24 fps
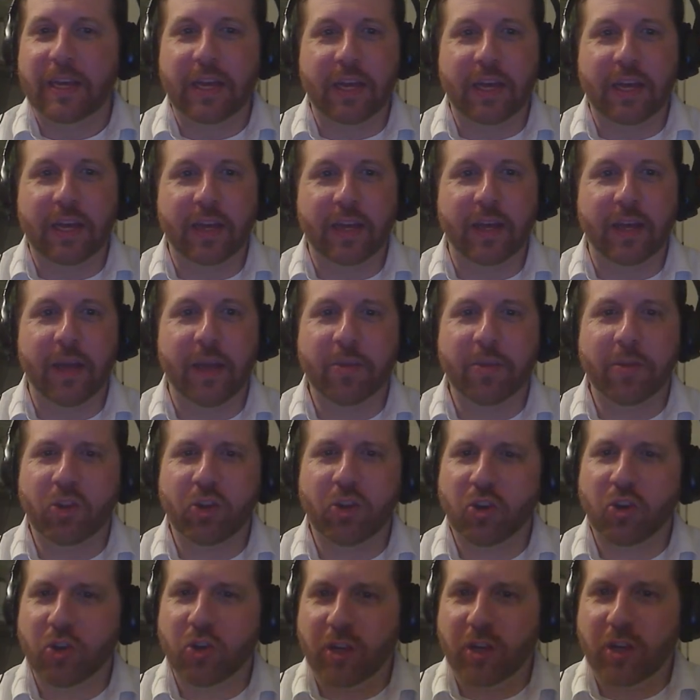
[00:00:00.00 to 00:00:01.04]
How
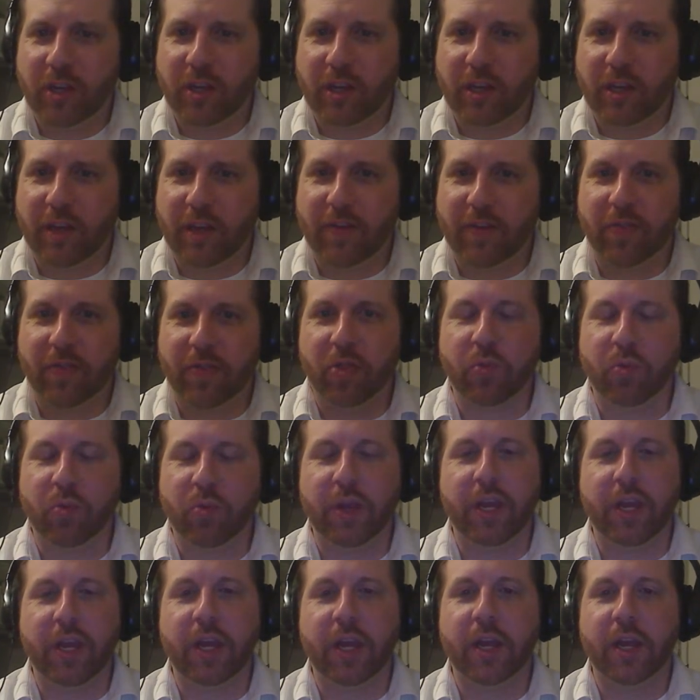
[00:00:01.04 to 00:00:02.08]
much? You have to have
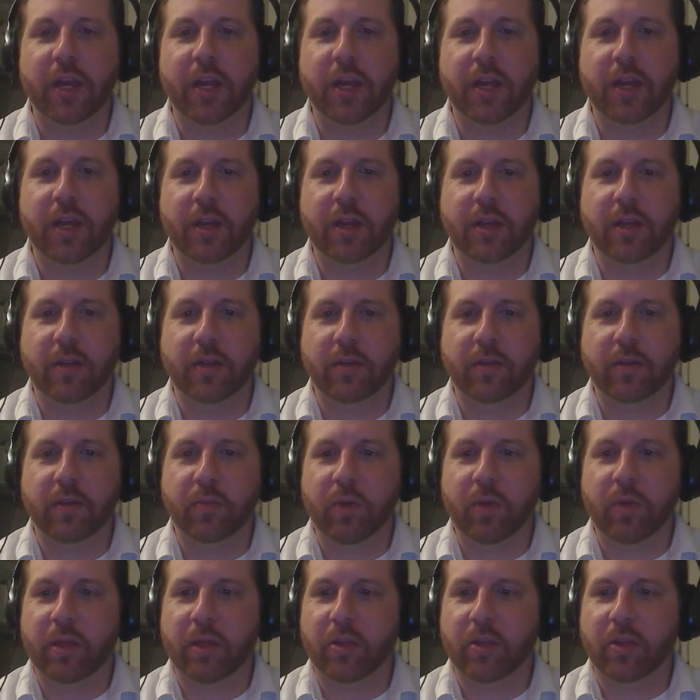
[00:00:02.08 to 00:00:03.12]
3
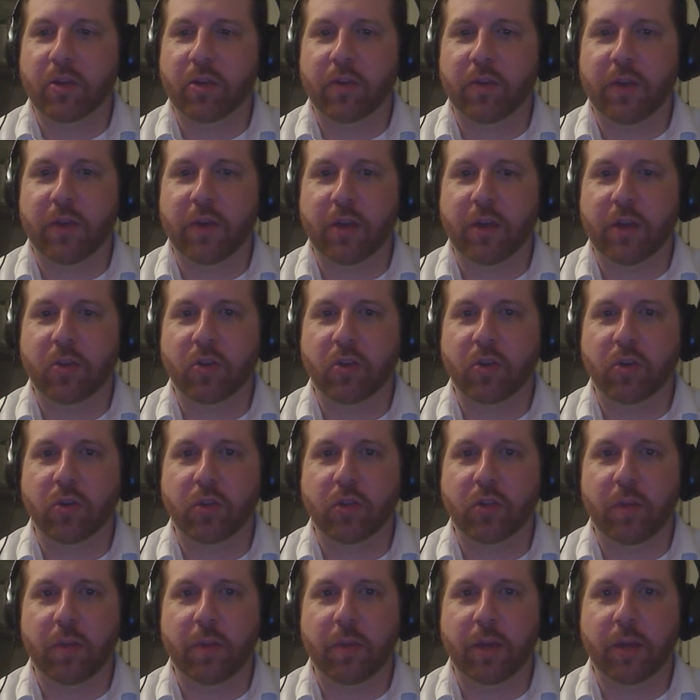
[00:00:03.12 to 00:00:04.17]
at the start of next turn,
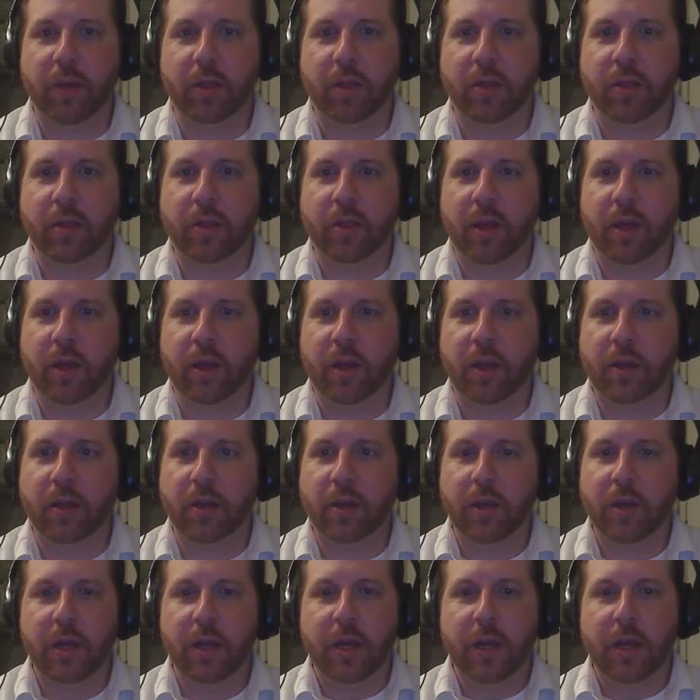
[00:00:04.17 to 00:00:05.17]
so that means that